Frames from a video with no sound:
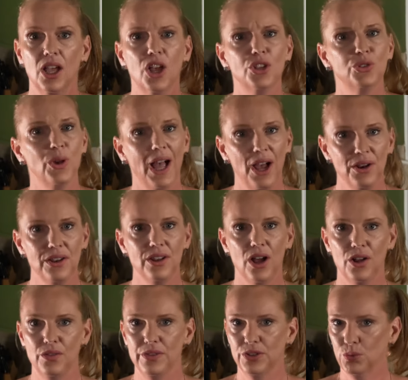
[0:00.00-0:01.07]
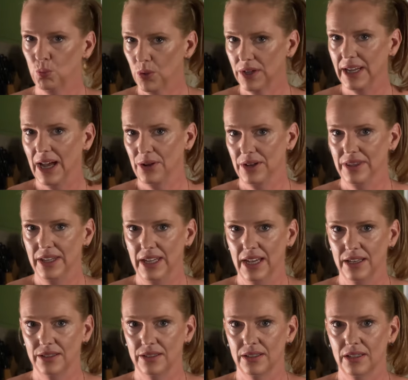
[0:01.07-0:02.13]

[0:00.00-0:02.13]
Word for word: So how did all of this work out in the end?